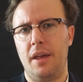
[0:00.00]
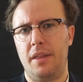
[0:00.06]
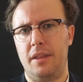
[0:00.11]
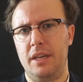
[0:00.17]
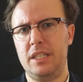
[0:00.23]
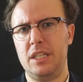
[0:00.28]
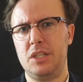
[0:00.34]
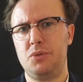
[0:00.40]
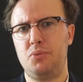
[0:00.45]

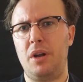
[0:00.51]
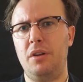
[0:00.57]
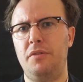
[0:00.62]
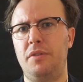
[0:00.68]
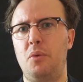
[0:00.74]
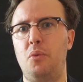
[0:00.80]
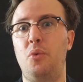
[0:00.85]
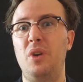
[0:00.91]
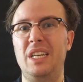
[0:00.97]
This is one
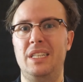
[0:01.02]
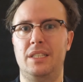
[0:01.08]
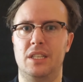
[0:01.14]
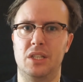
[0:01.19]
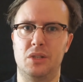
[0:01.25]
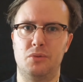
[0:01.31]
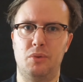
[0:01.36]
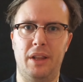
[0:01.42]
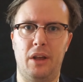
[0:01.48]
of the
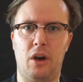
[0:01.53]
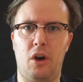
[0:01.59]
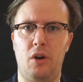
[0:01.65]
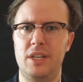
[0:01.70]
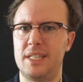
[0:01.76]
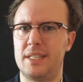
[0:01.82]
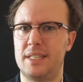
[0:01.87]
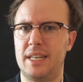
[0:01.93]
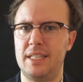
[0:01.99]
reasons why the
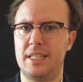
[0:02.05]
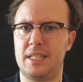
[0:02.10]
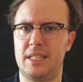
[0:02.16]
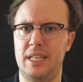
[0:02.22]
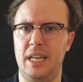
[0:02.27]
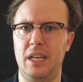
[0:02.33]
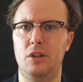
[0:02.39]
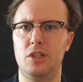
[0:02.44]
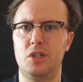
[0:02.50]
R S I
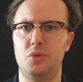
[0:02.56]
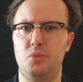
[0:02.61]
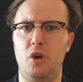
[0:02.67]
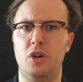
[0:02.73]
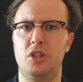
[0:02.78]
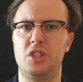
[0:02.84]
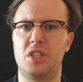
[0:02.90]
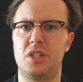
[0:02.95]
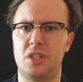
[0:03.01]
signals
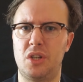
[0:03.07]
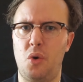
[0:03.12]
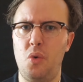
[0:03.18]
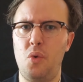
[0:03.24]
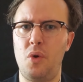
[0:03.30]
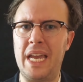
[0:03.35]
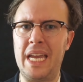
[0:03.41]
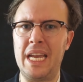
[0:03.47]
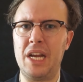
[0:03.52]
work
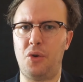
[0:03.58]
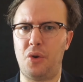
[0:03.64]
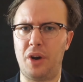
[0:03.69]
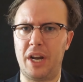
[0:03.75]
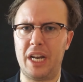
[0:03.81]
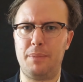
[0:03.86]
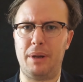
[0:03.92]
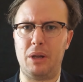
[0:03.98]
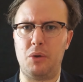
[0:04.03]
so
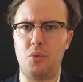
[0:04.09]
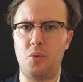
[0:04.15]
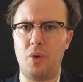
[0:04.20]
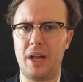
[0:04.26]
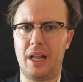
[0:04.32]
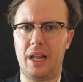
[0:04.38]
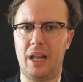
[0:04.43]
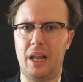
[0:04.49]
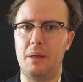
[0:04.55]
incredibly
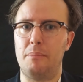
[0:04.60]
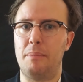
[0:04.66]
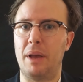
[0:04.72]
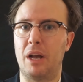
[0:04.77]
well,